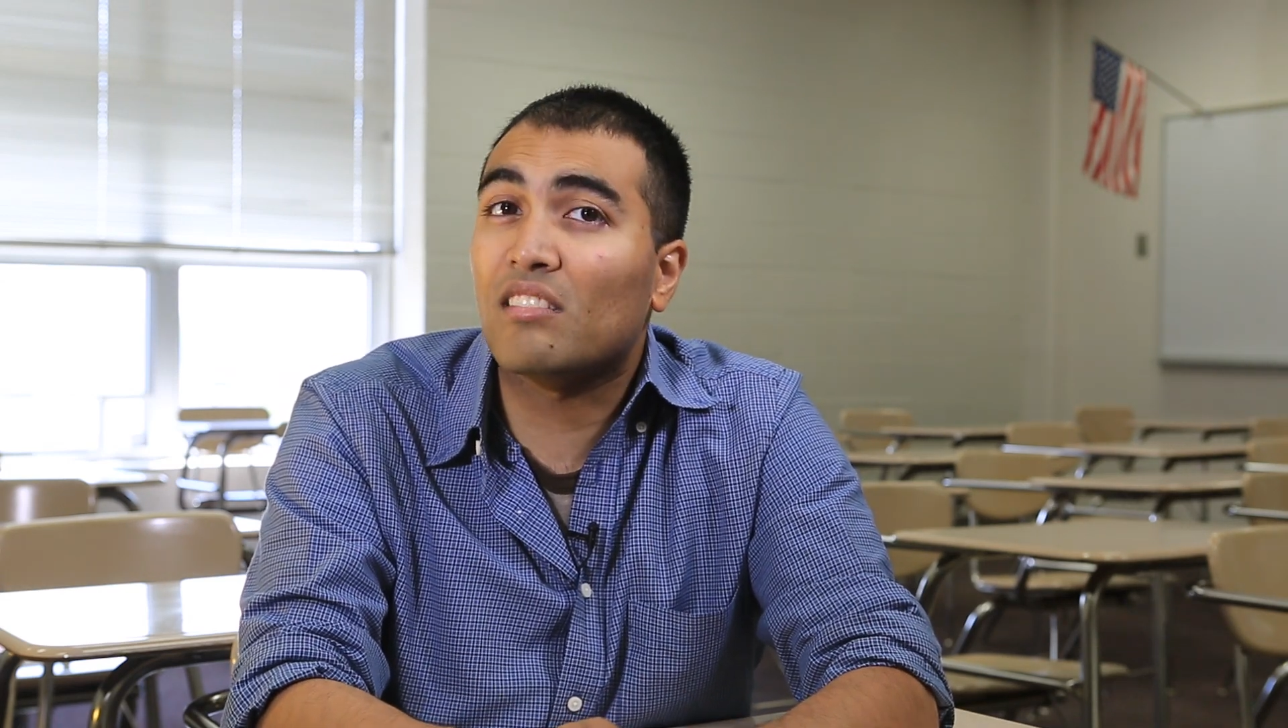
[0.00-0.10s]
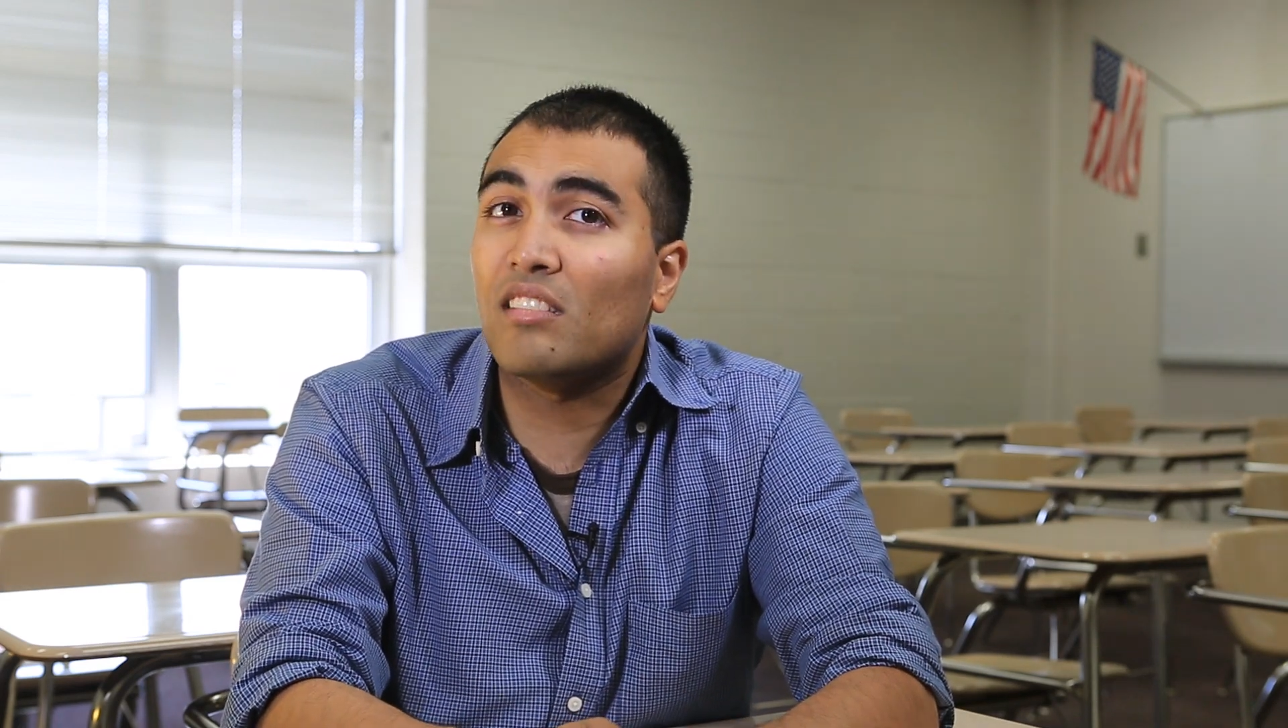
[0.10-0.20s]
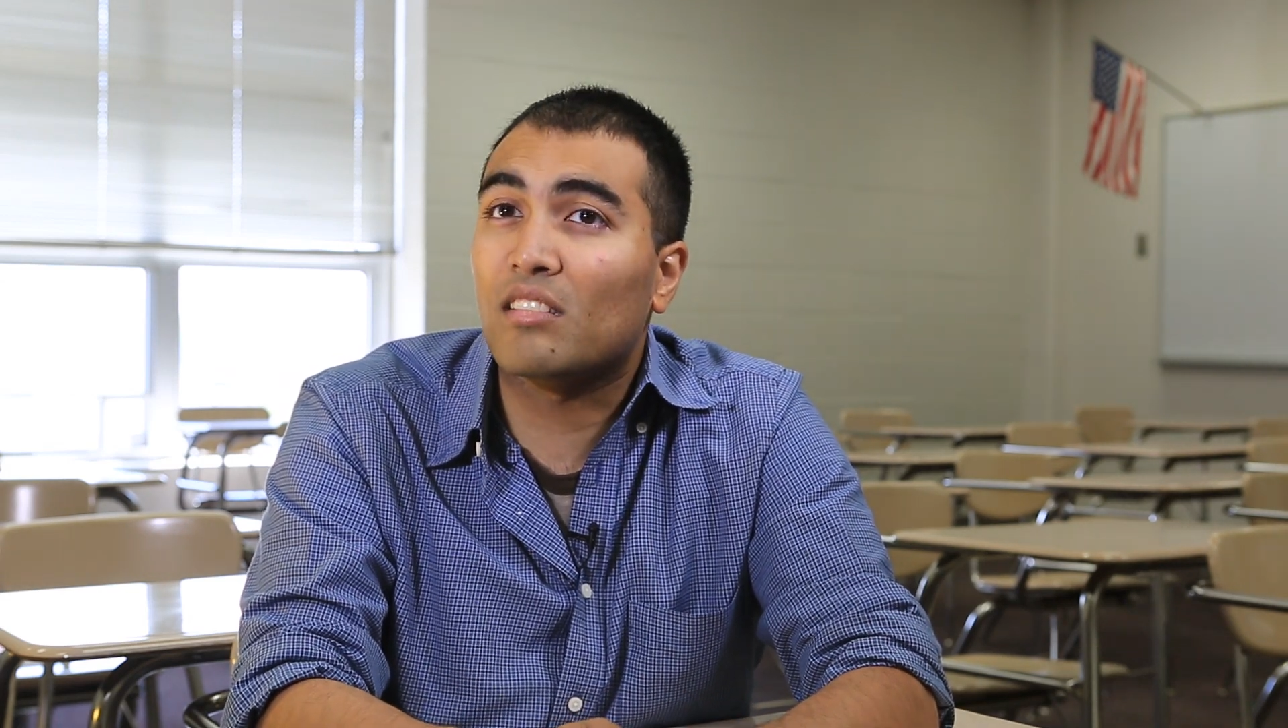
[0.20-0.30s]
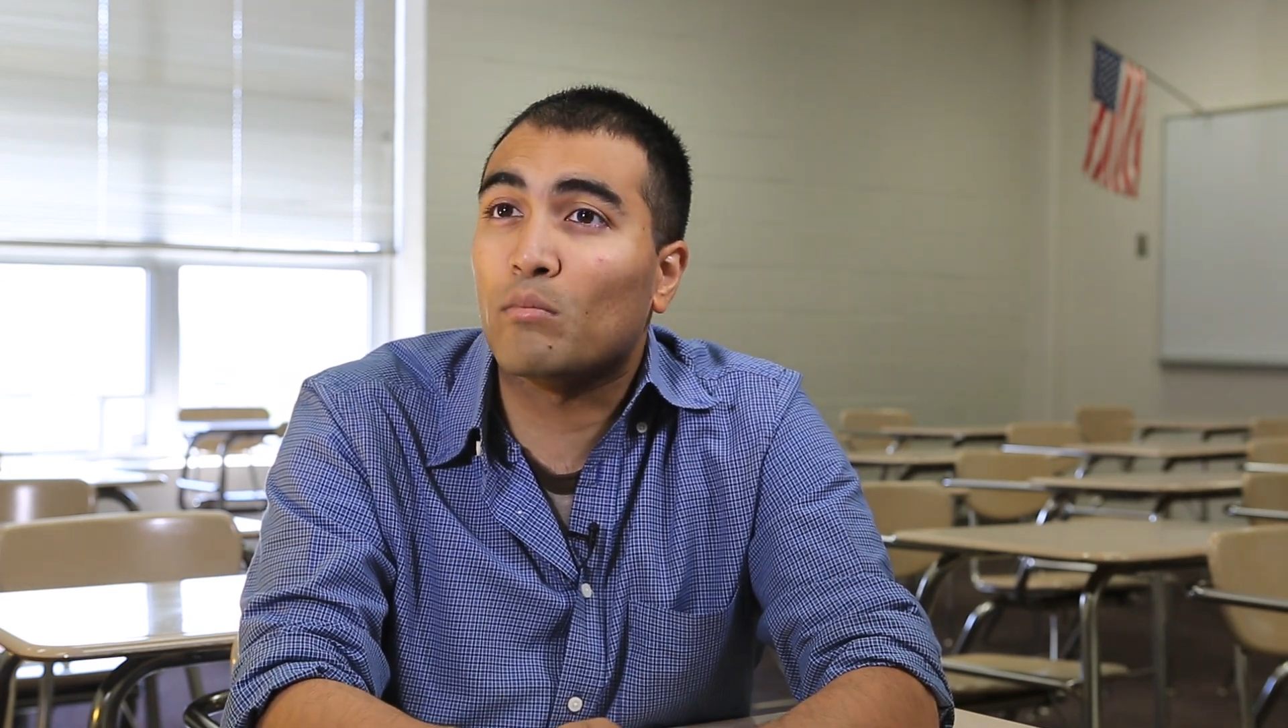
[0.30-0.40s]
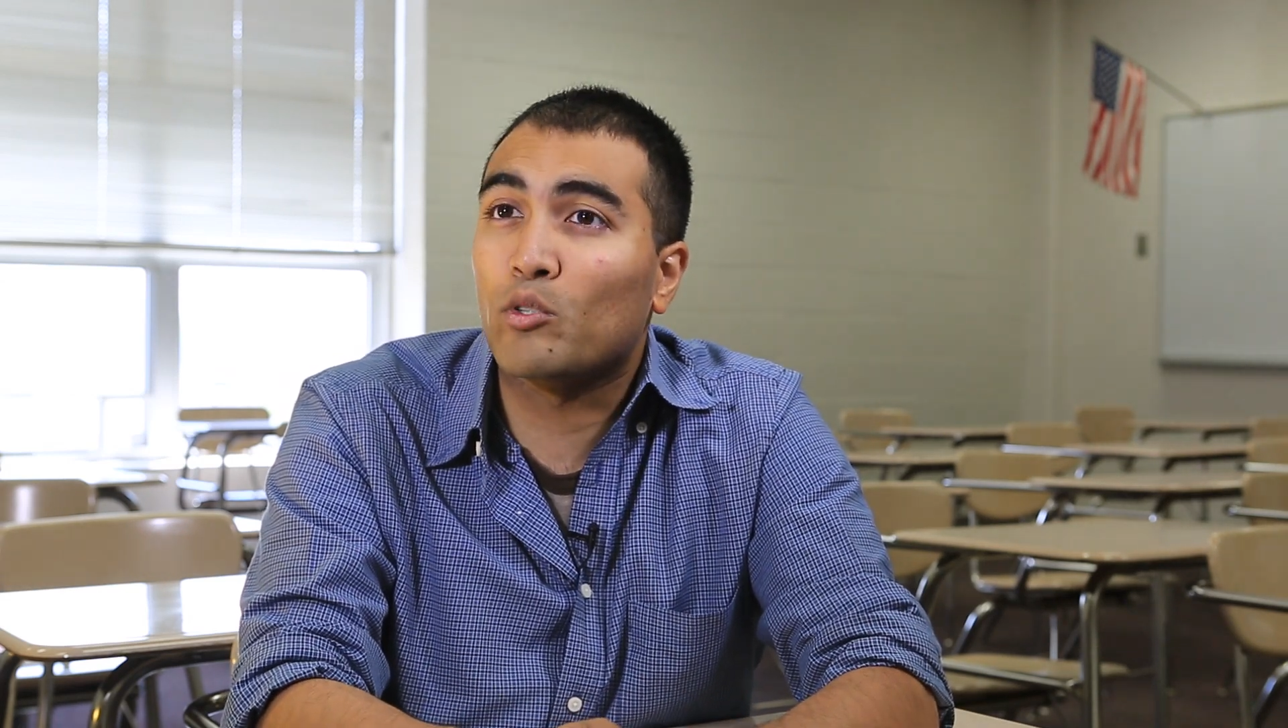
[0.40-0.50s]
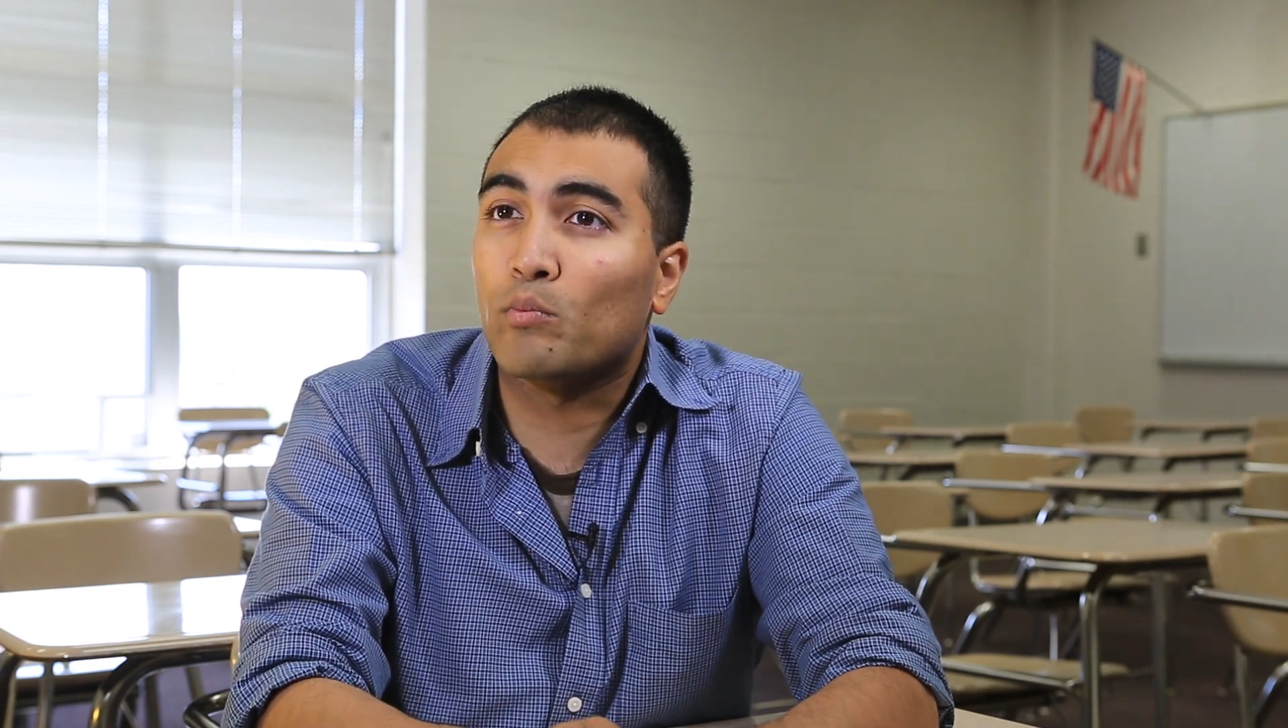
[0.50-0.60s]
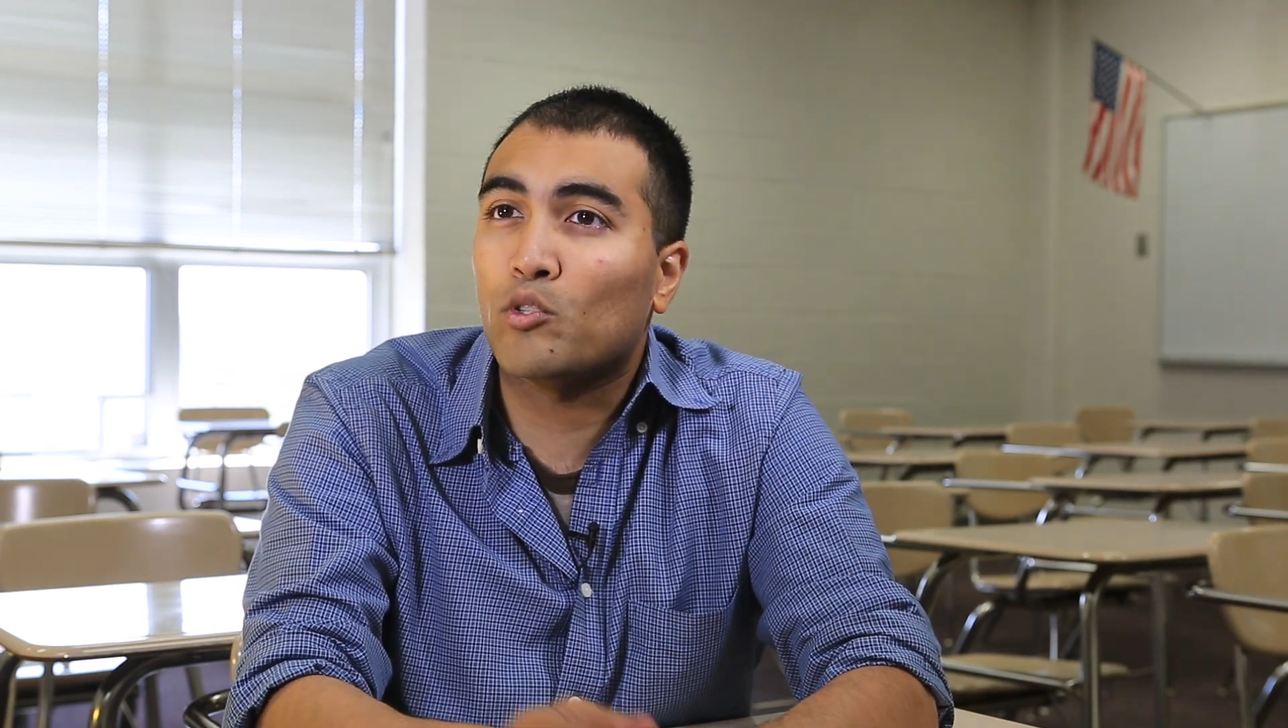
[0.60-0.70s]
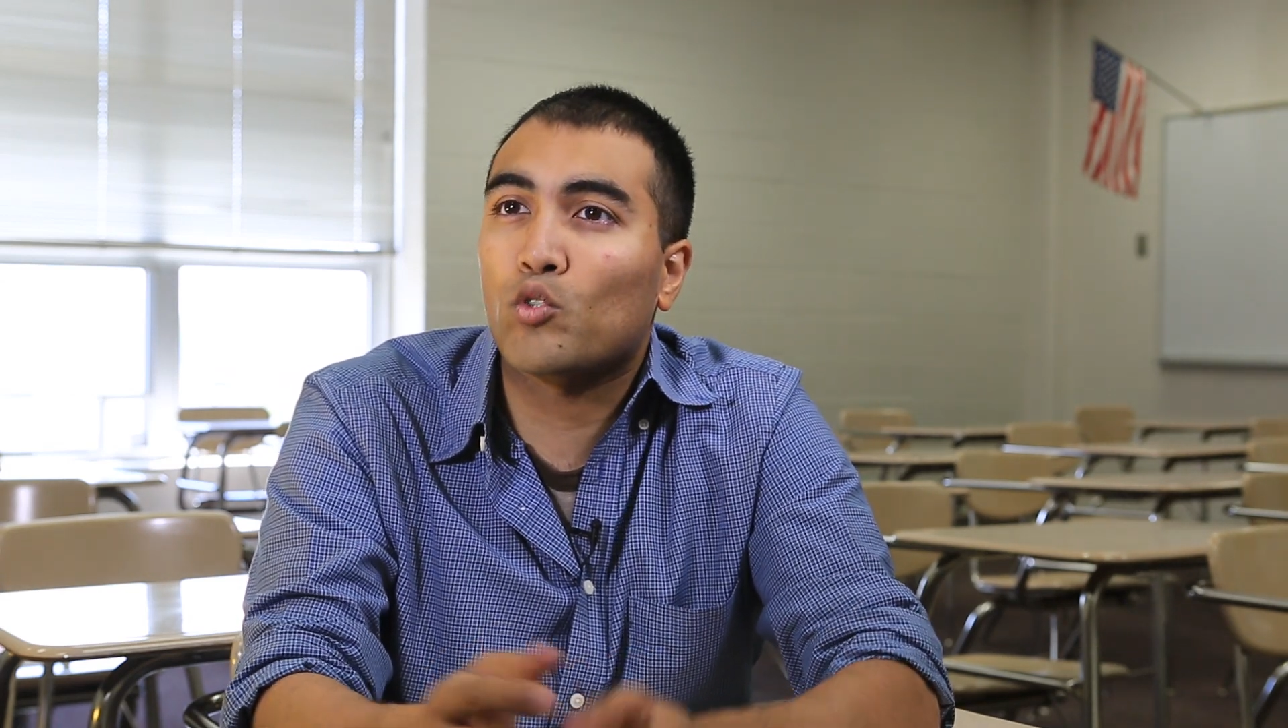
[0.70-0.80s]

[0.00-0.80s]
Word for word: see some groups